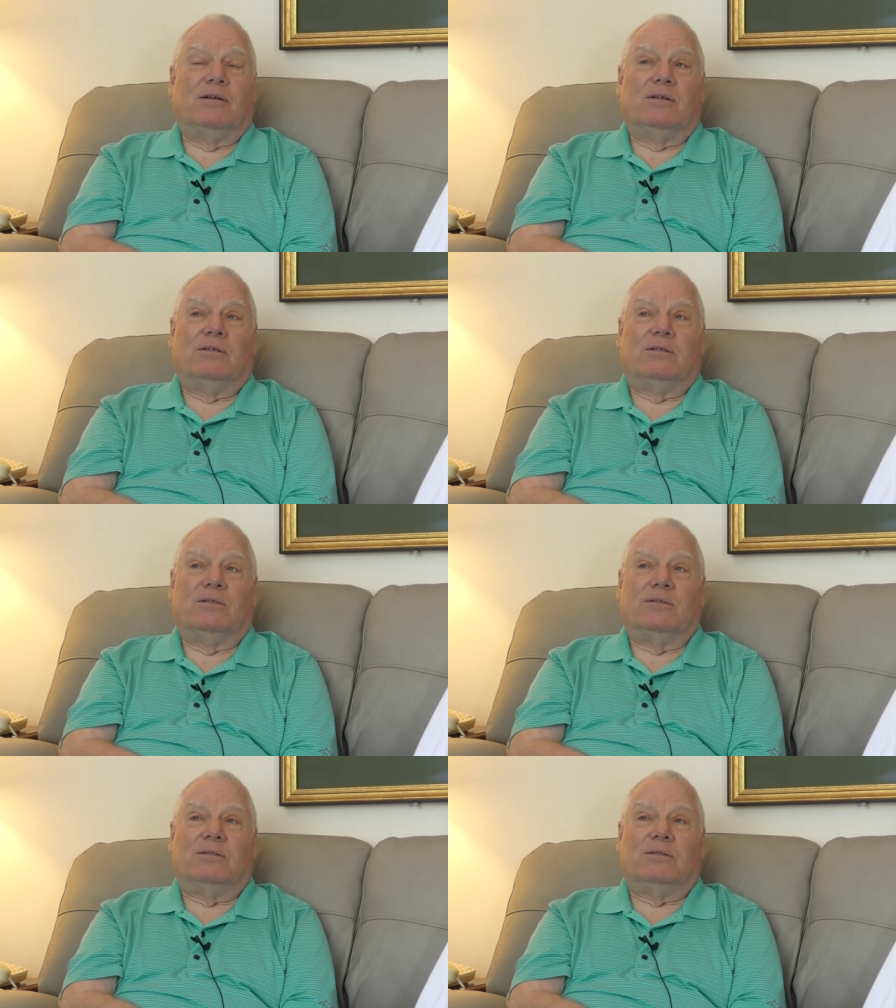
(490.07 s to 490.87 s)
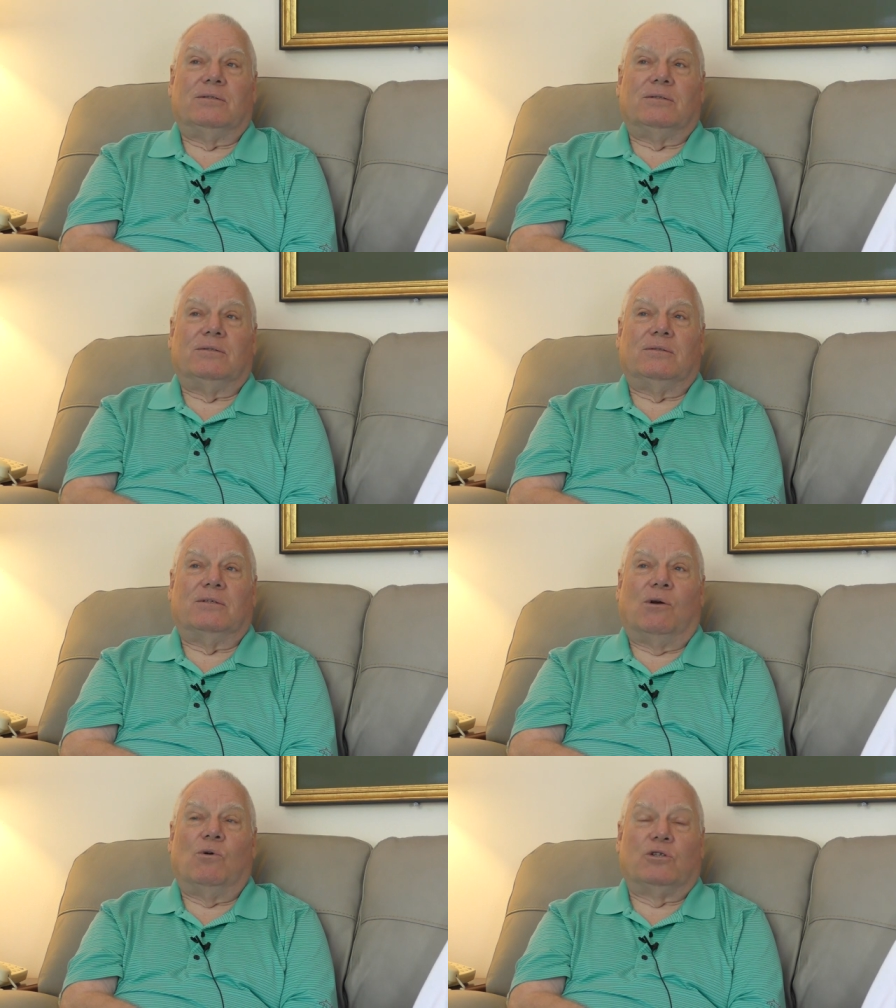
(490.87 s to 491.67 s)
Where'd you go to grade school?
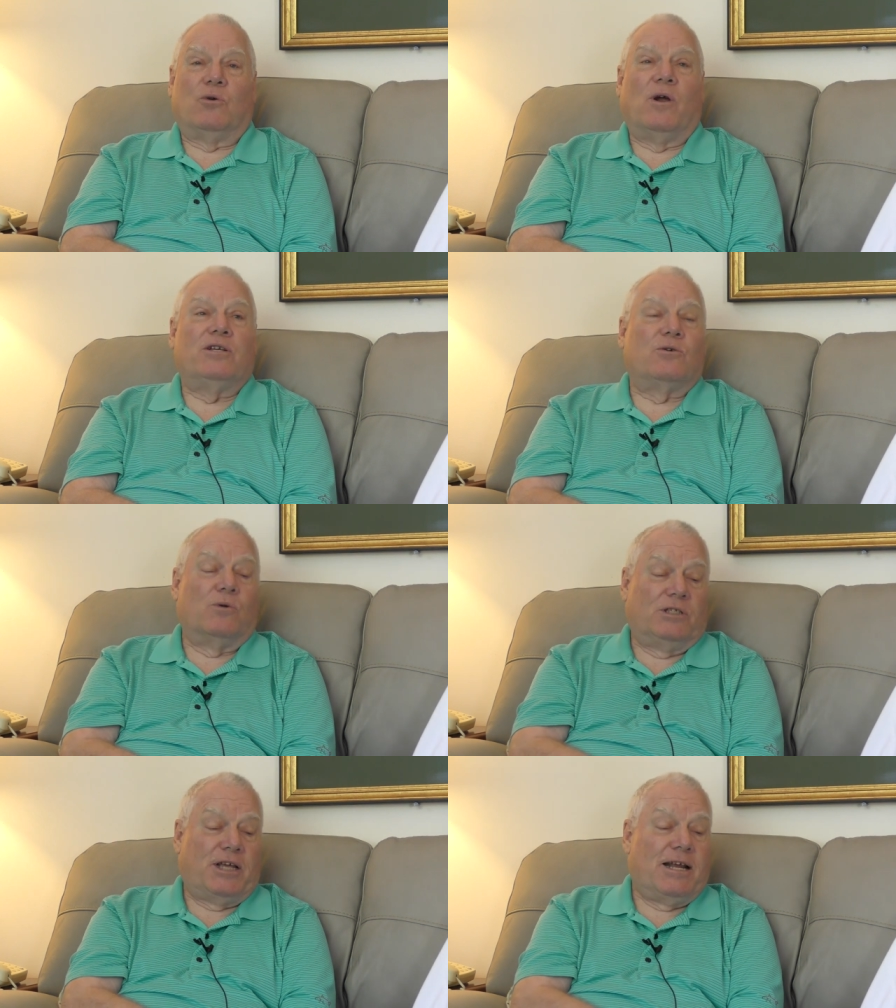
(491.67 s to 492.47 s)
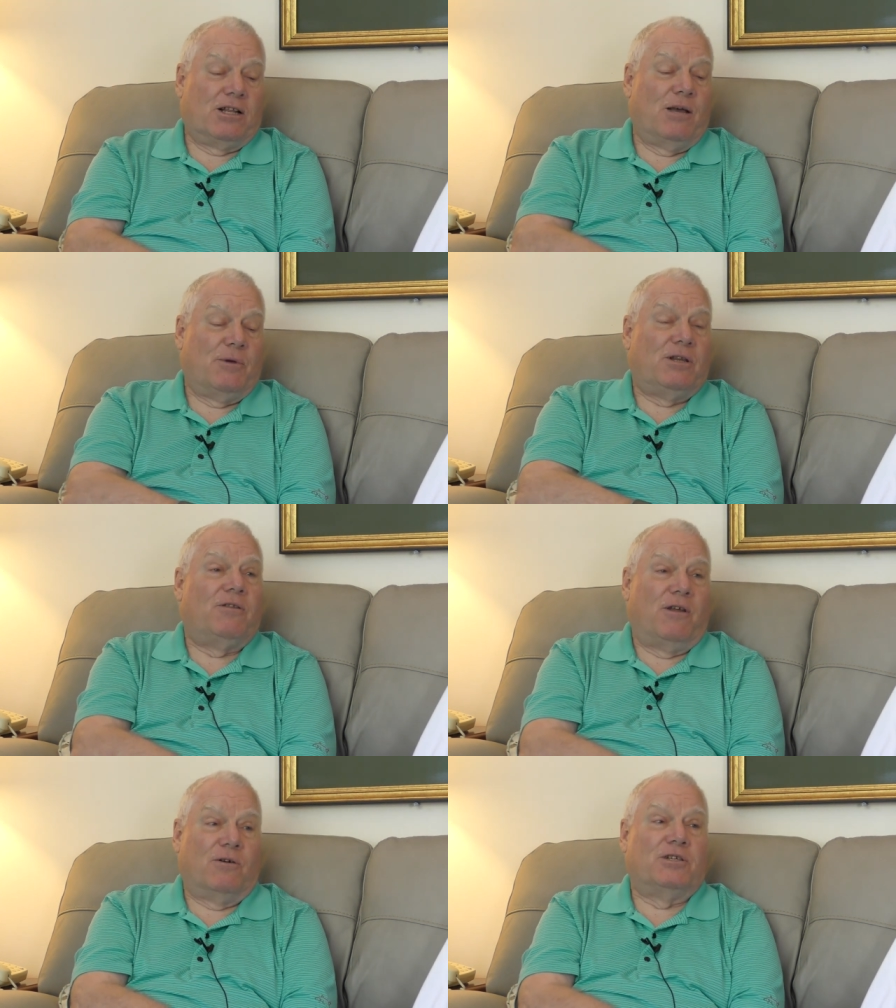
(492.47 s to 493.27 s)
I went to grade school at St. Clement
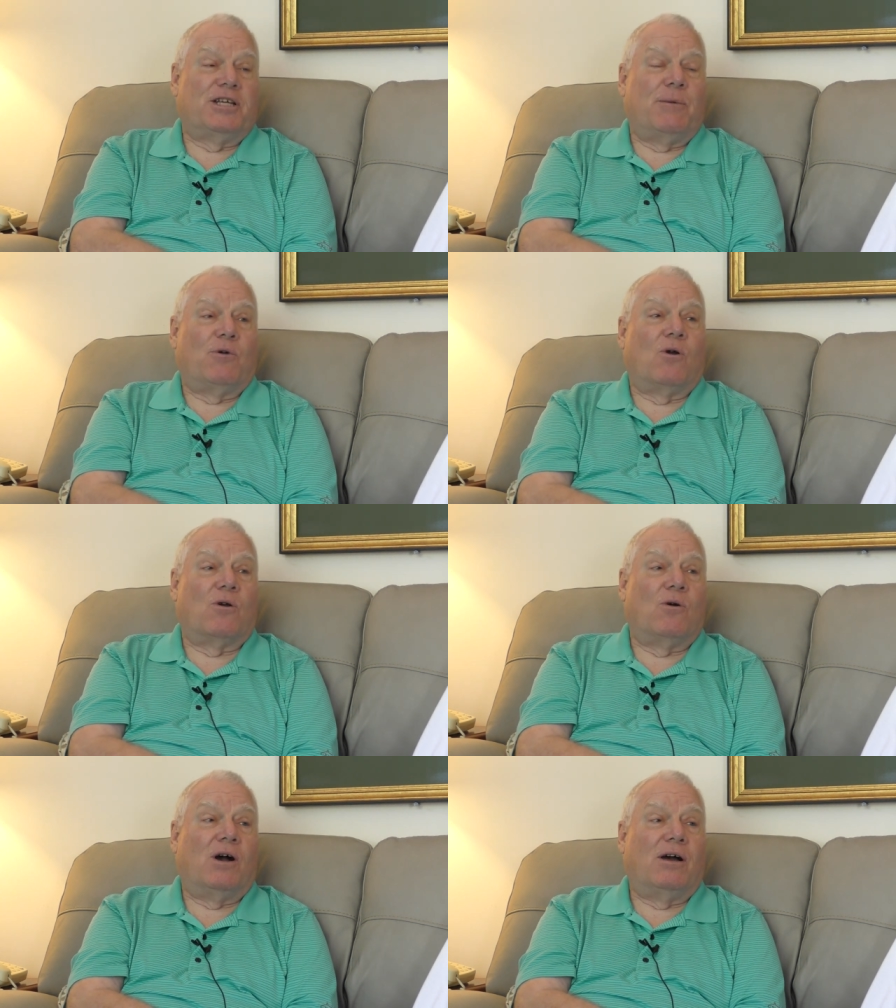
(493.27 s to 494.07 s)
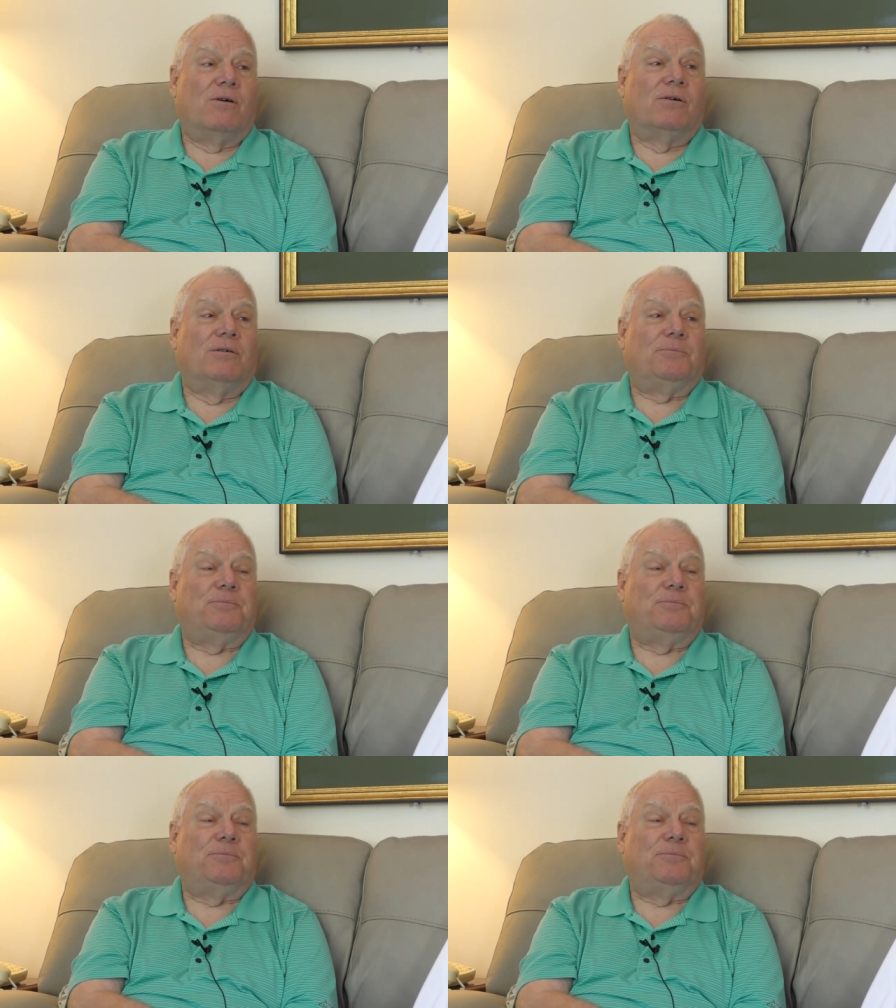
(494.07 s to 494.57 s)
there in St. Bernard, Ohio.